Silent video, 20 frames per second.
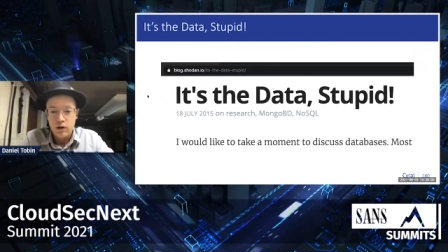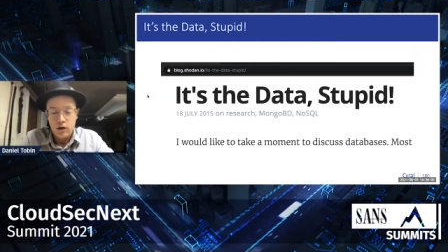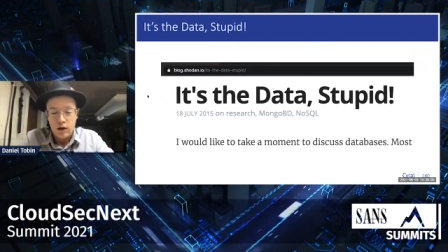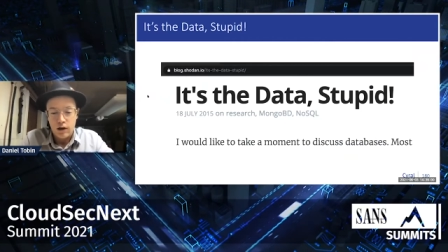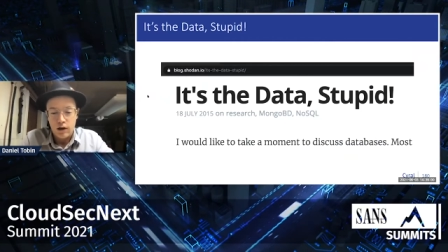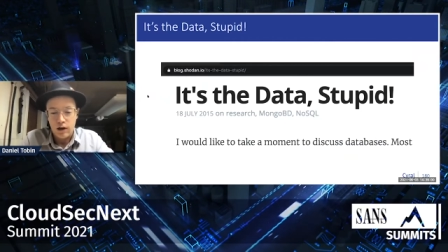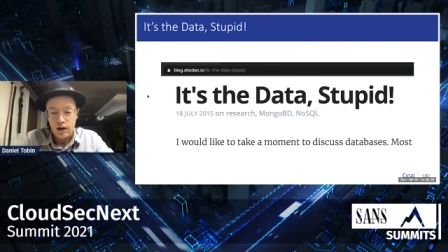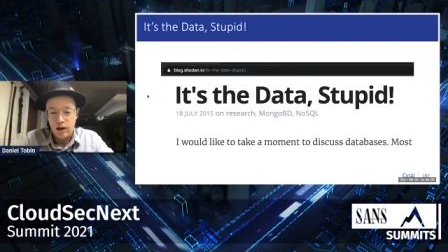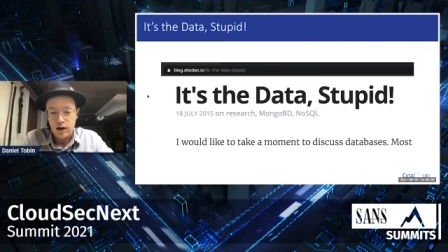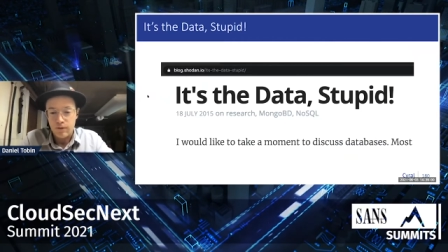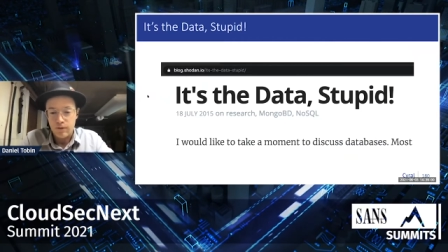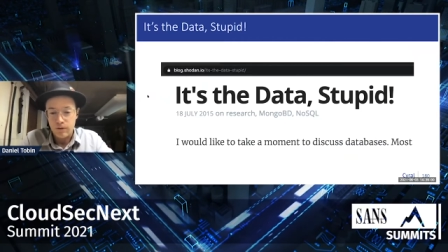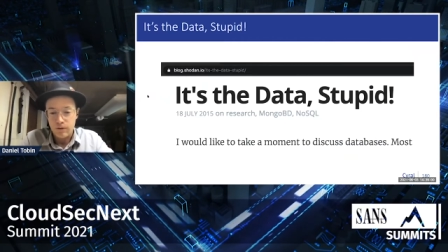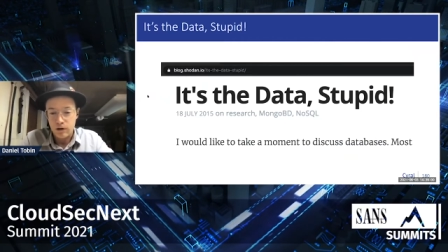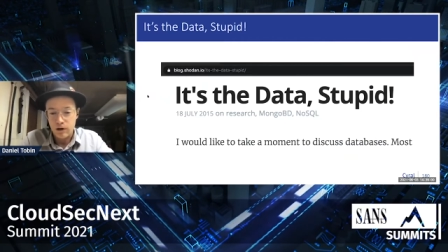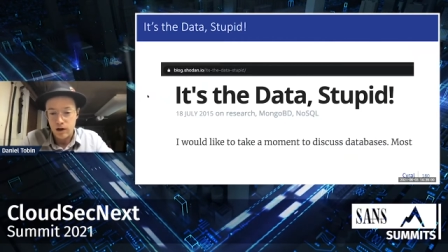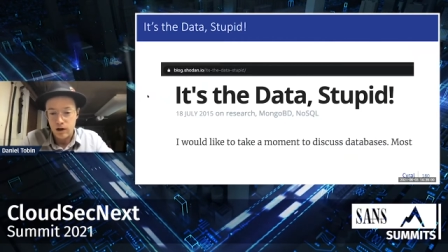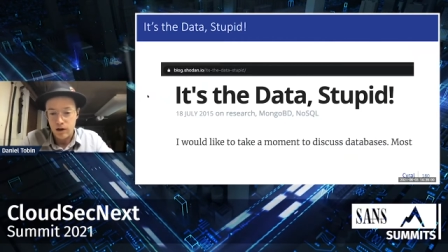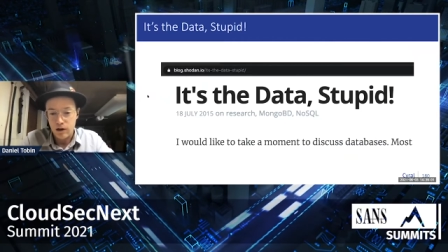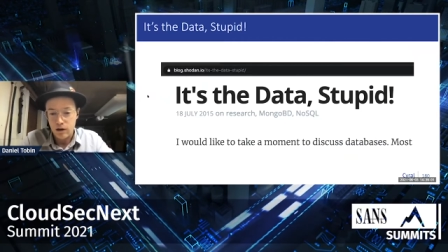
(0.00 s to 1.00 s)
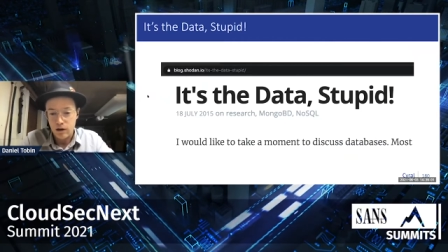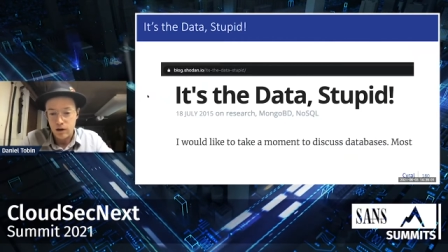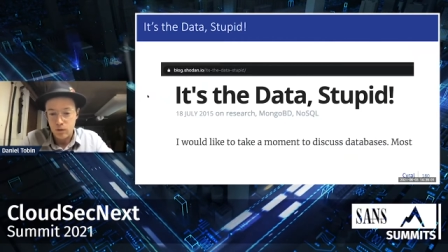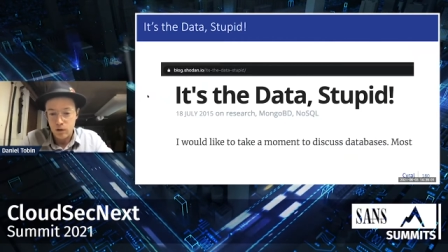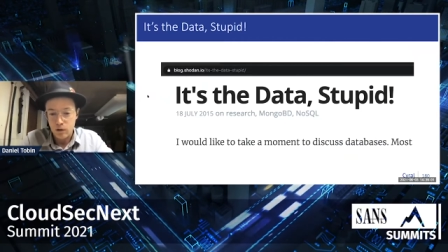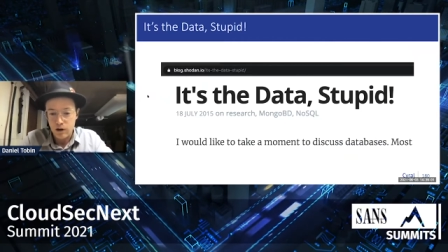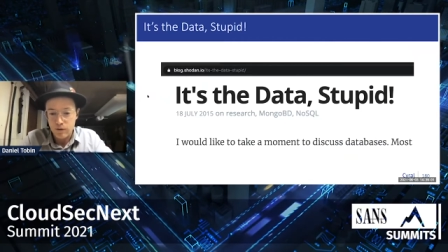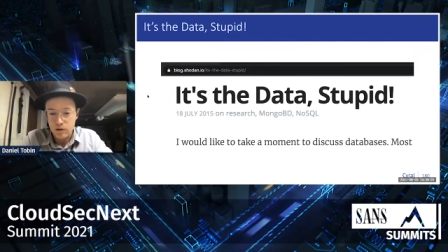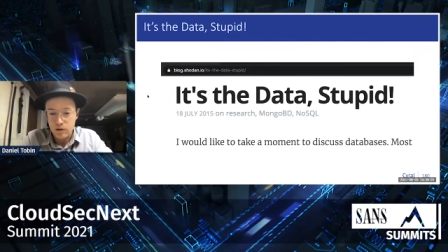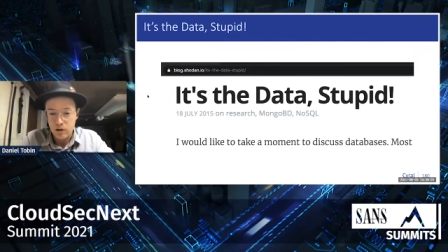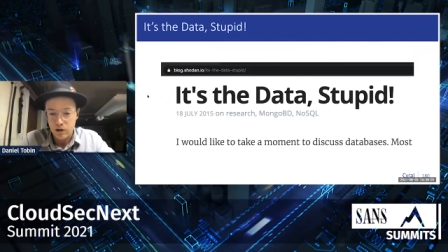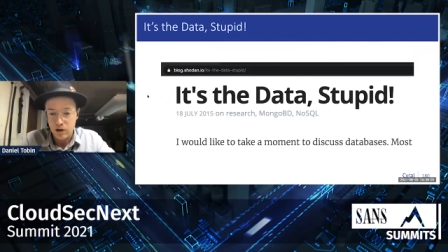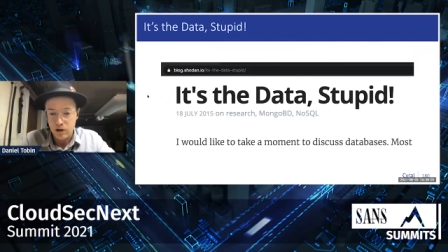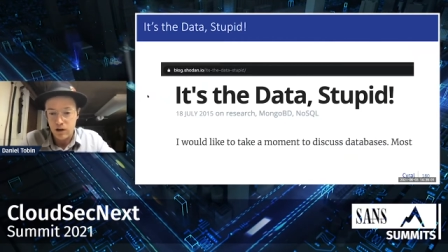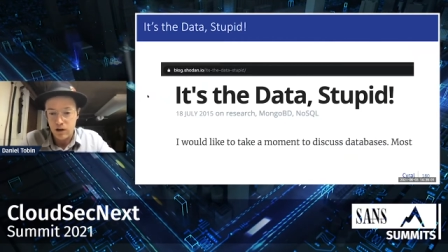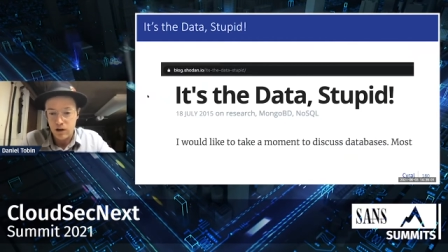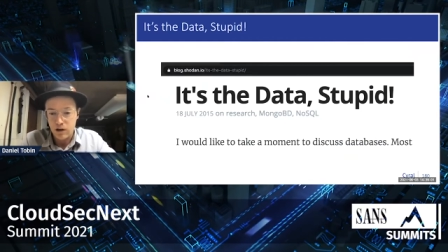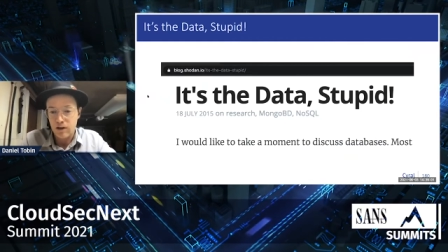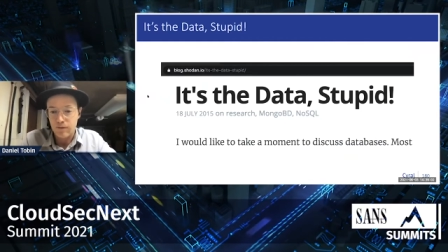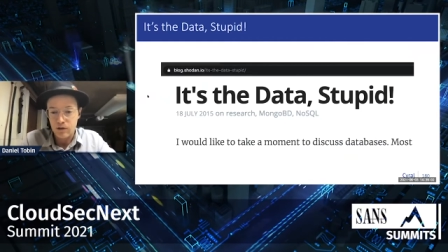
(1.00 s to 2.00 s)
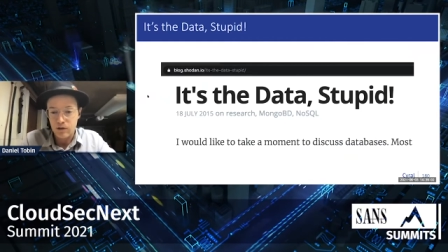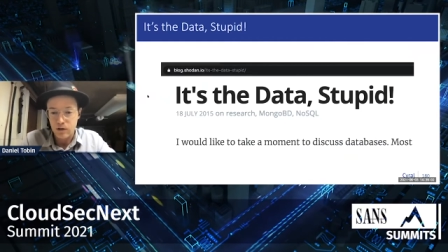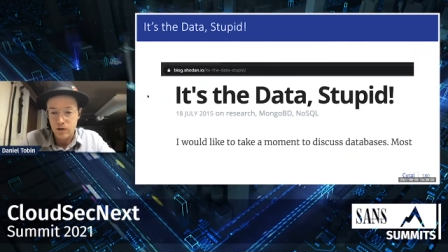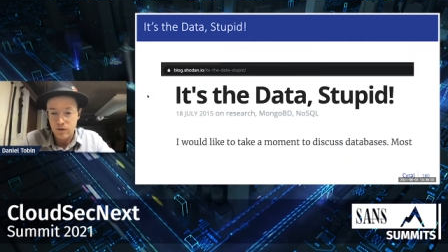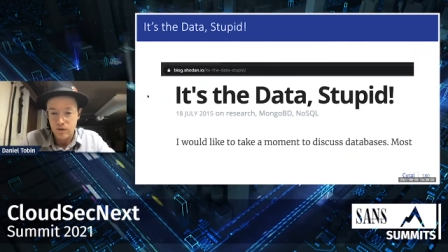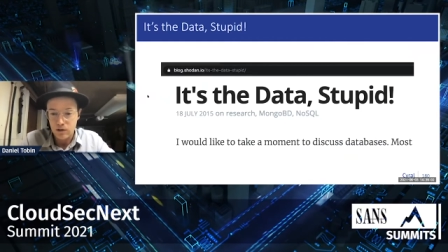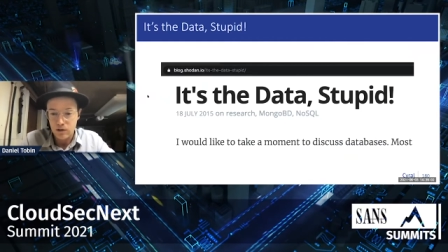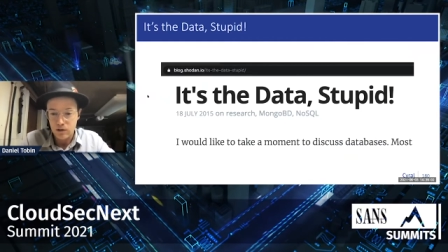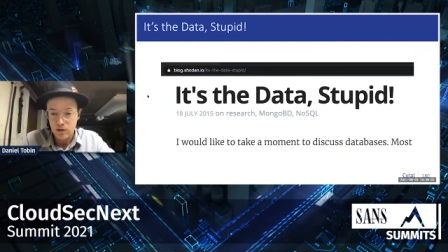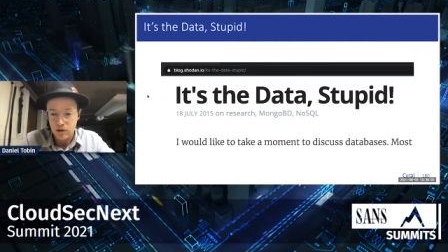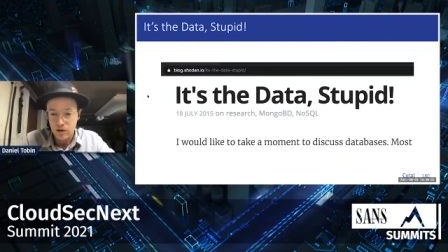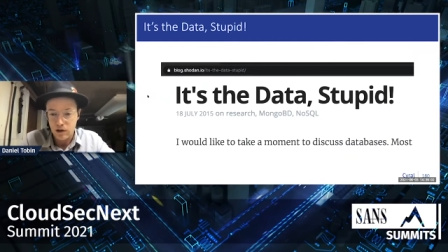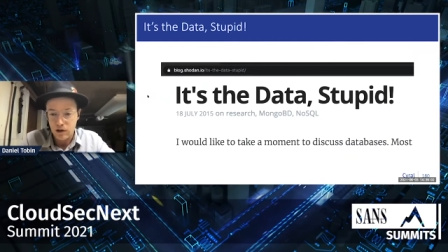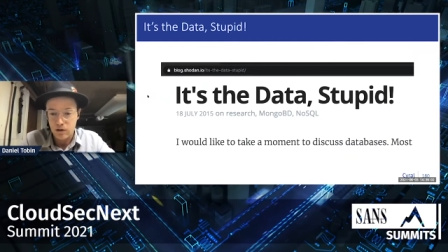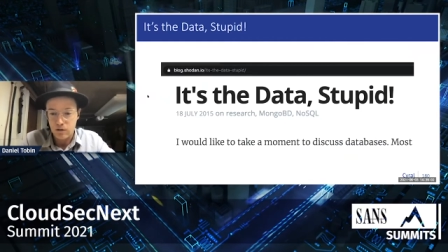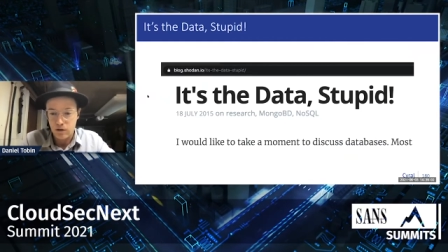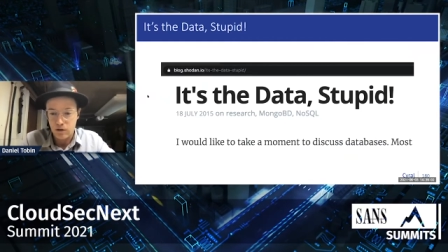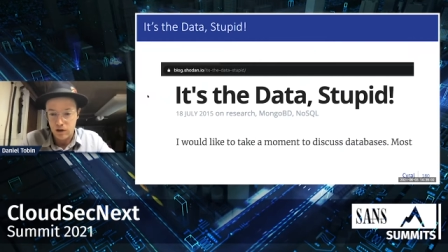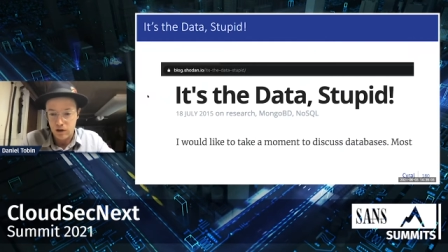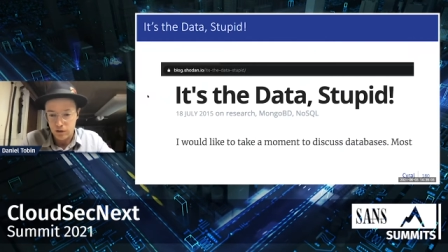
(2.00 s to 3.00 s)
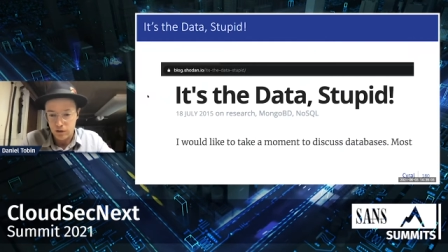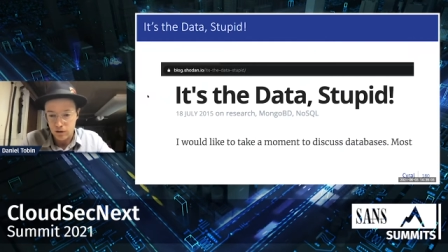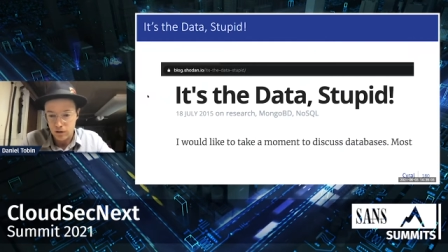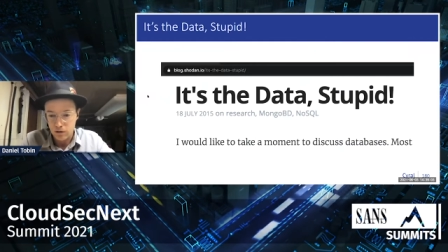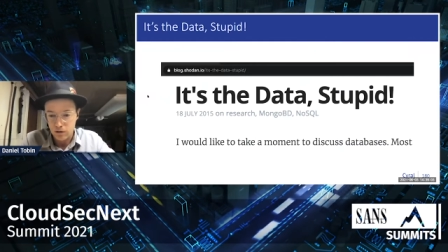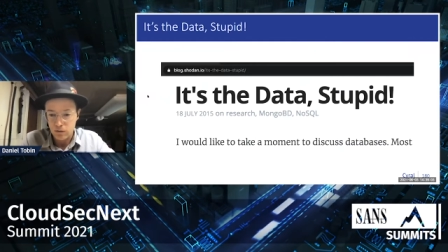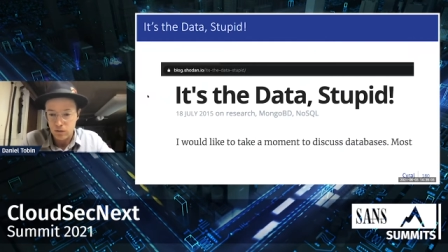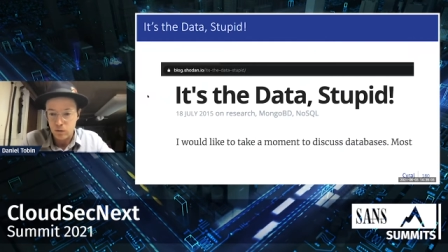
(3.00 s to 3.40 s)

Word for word: Uh, if you're not aware of Shodan, they have servers located around the,